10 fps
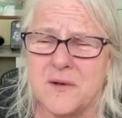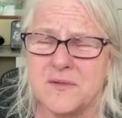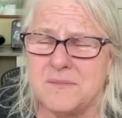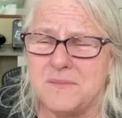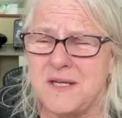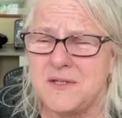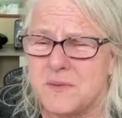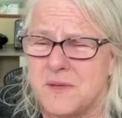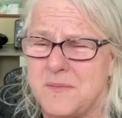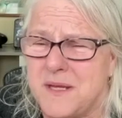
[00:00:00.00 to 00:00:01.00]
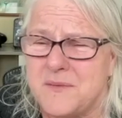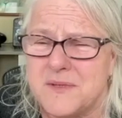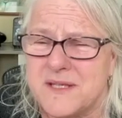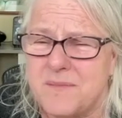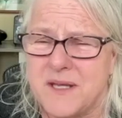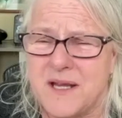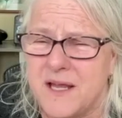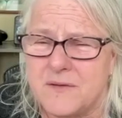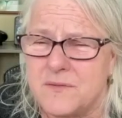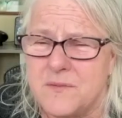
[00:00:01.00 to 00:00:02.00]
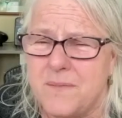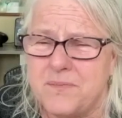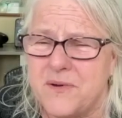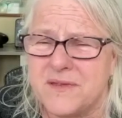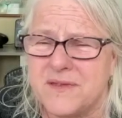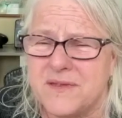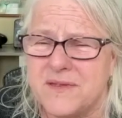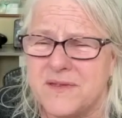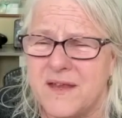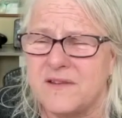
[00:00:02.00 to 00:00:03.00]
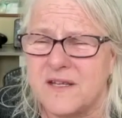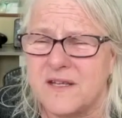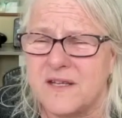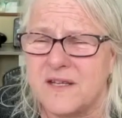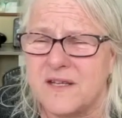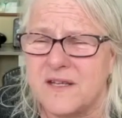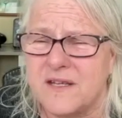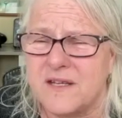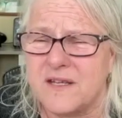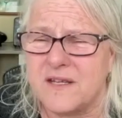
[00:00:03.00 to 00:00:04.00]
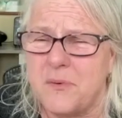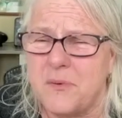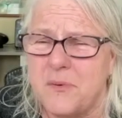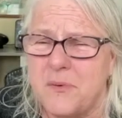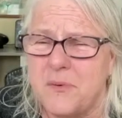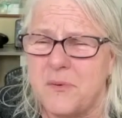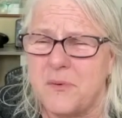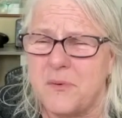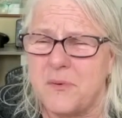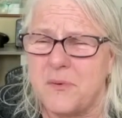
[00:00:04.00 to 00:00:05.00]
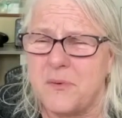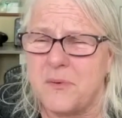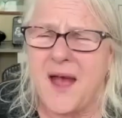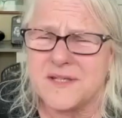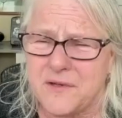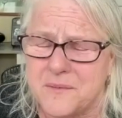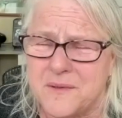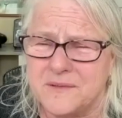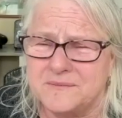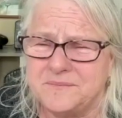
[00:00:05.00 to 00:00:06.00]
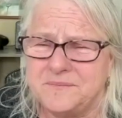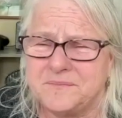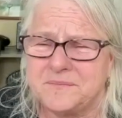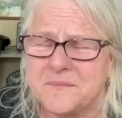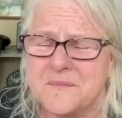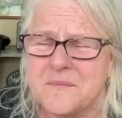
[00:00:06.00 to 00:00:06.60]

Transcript: So to me, dreaming was something I grew up with and felt an importance with. How was that for you?